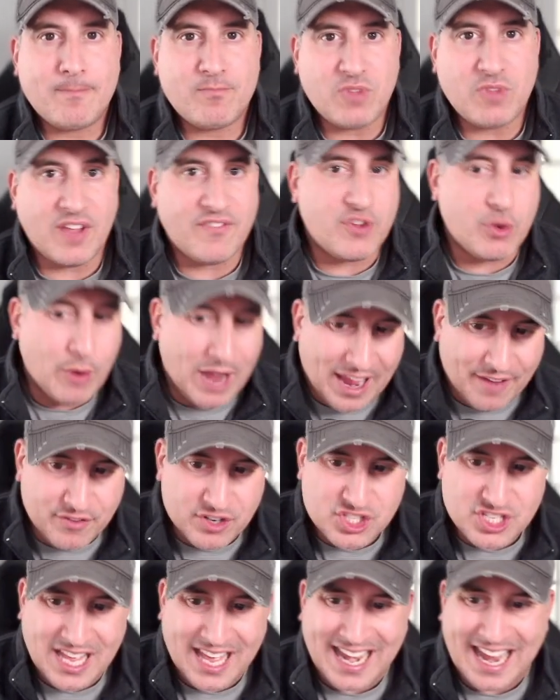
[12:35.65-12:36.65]
If you
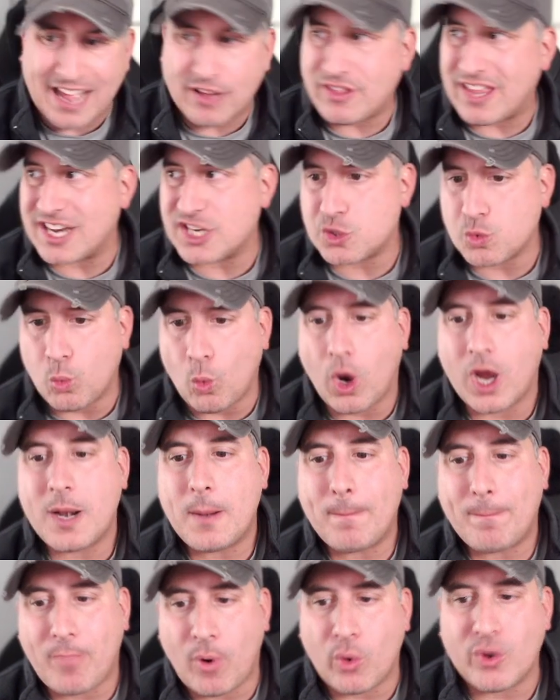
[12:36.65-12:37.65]
average that out, that is
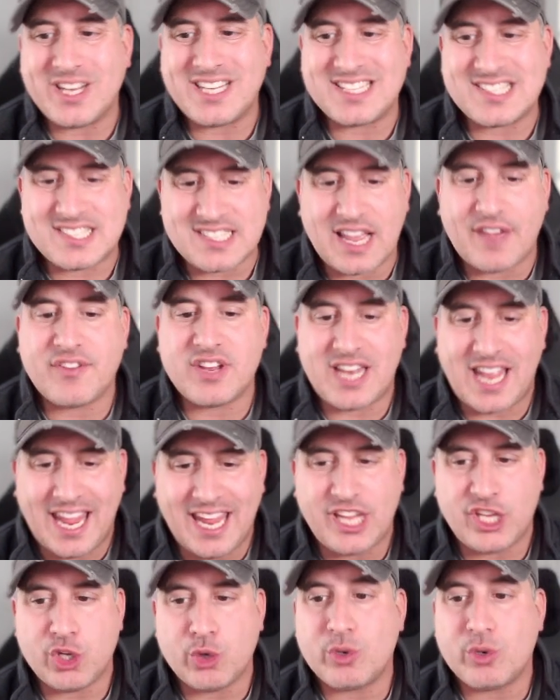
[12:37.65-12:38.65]

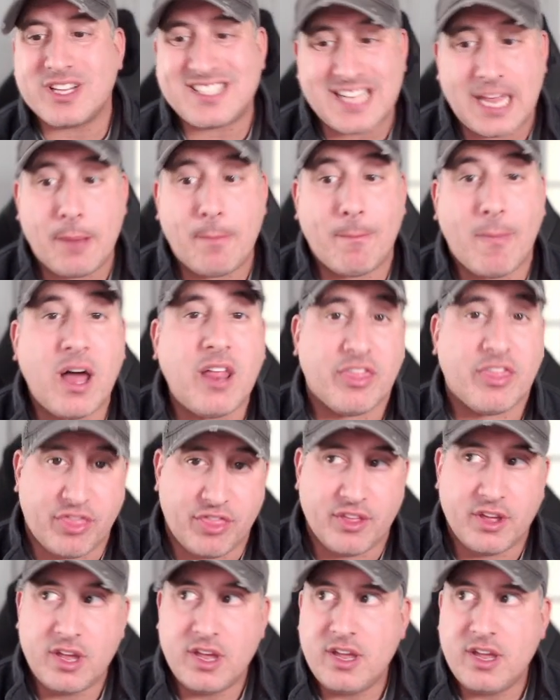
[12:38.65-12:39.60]
1.78 units a month.